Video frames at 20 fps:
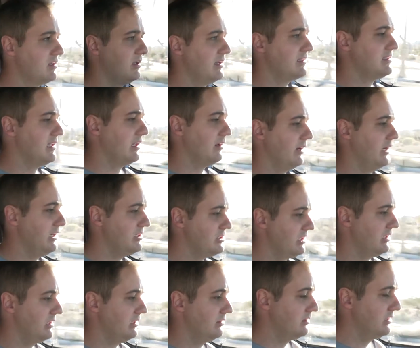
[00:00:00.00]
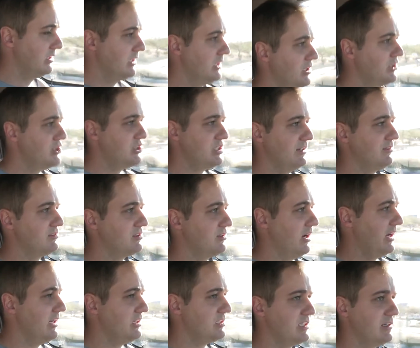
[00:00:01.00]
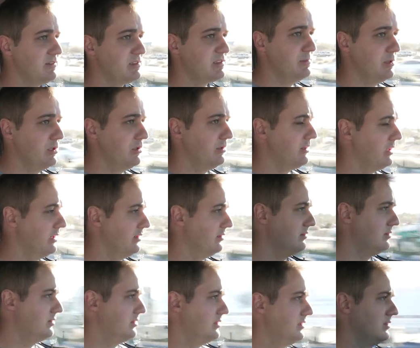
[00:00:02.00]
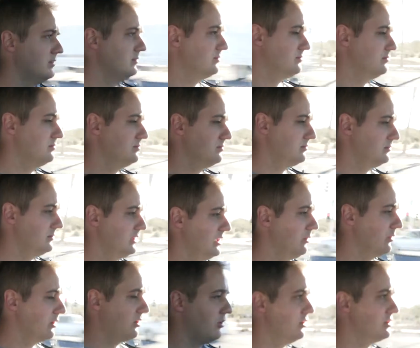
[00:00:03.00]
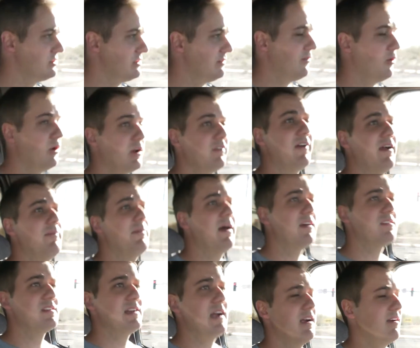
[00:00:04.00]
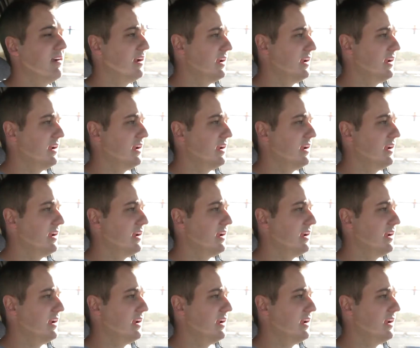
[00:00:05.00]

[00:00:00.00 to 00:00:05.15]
good acceleration and shifts great, shifts smooth, and you know, we're cruising 45 miles an hour